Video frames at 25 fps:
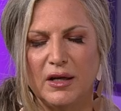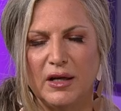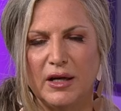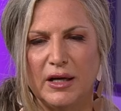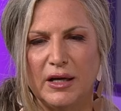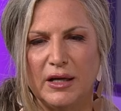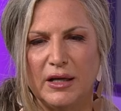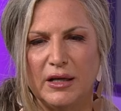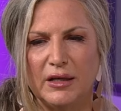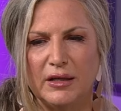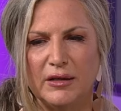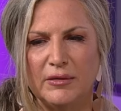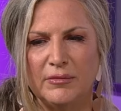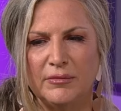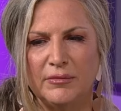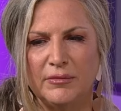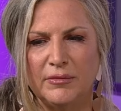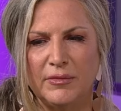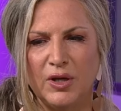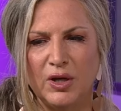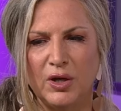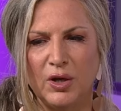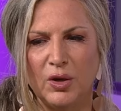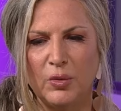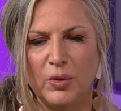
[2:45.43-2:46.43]
Um,
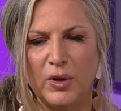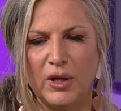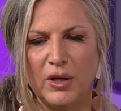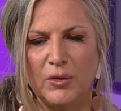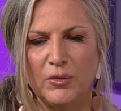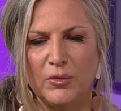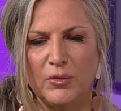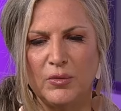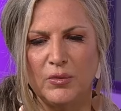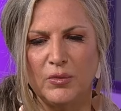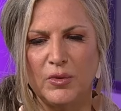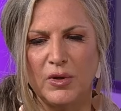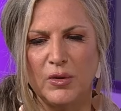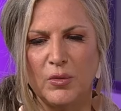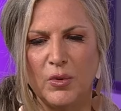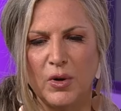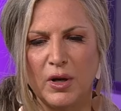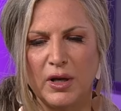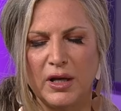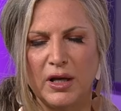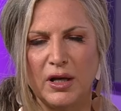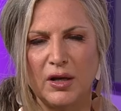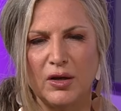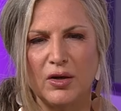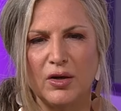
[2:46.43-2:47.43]
you know, we, we
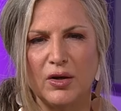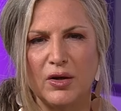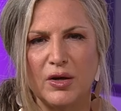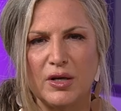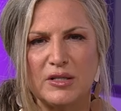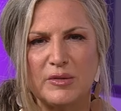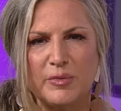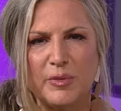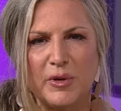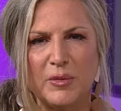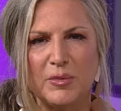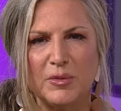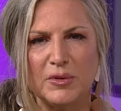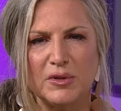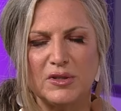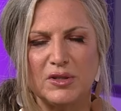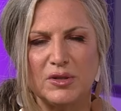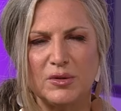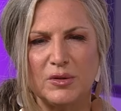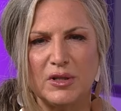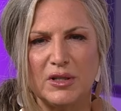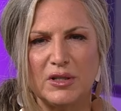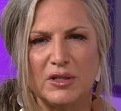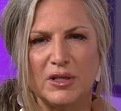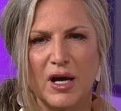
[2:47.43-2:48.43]
want to encourage people
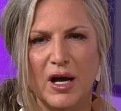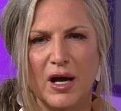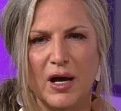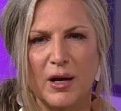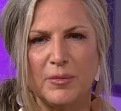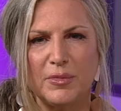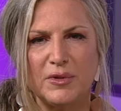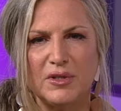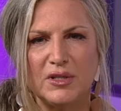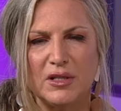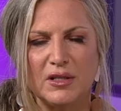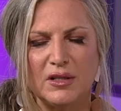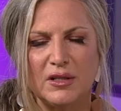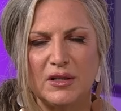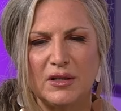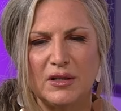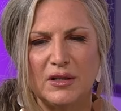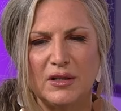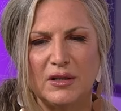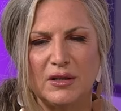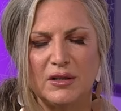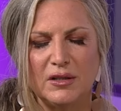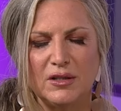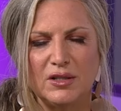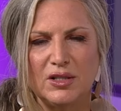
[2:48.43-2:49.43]
to adopt
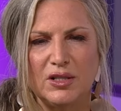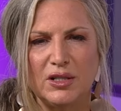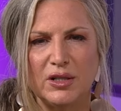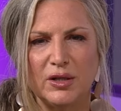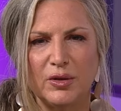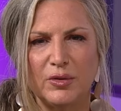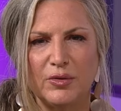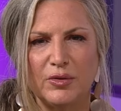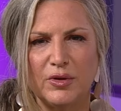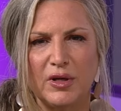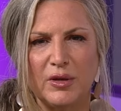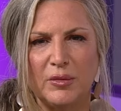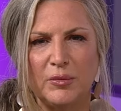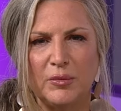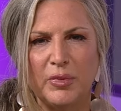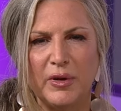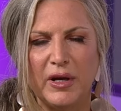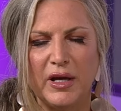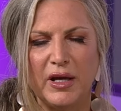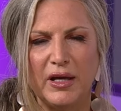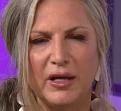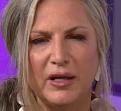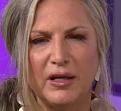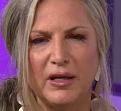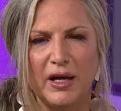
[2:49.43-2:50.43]
children,
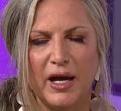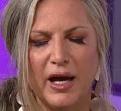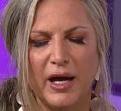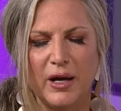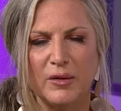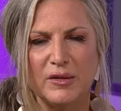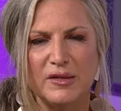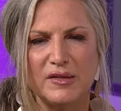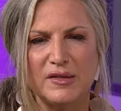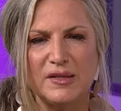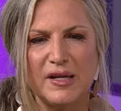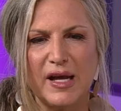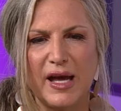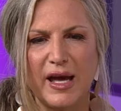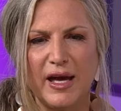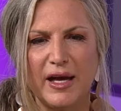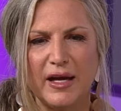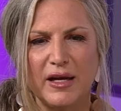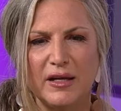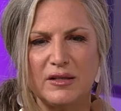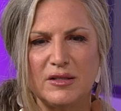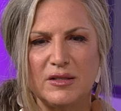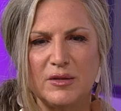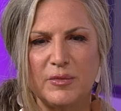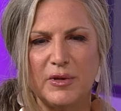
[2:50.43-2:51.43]
but how
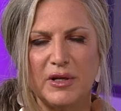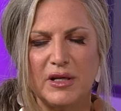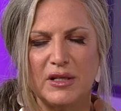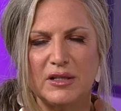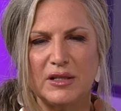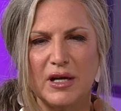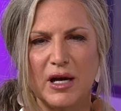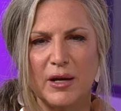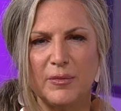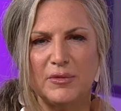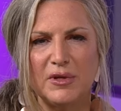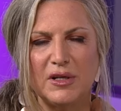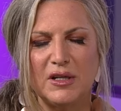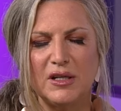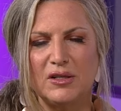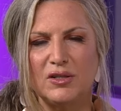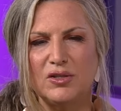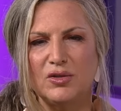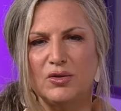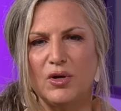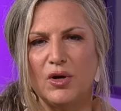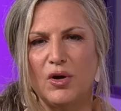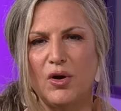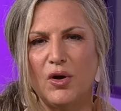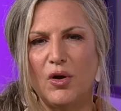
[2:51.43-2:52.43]
sad to be adopted
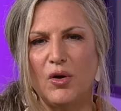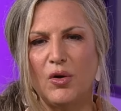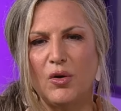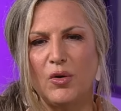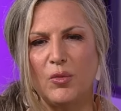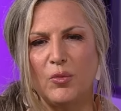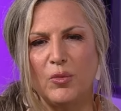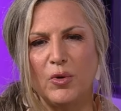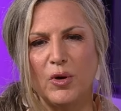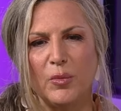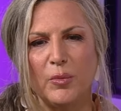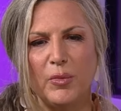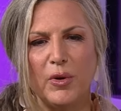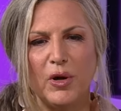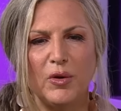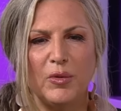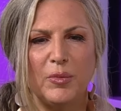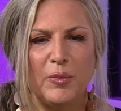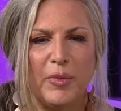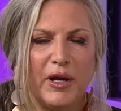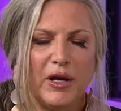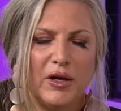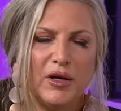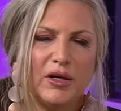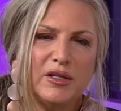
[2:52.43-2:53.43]
into a home where
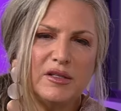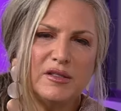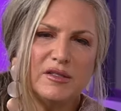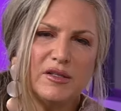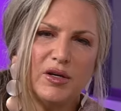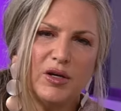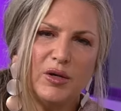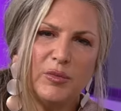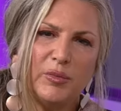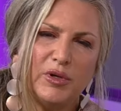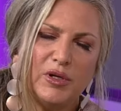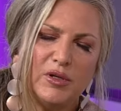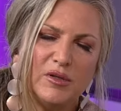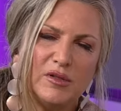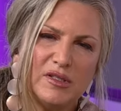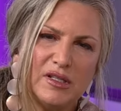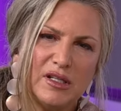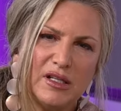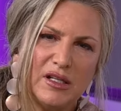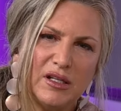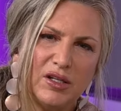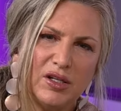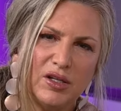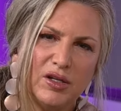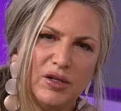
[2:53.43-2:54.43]
both parents are
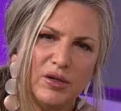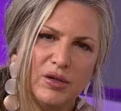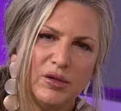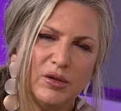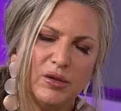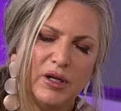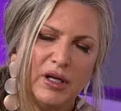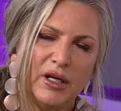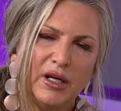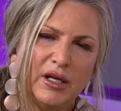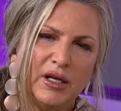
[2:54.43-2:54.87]
abusing you.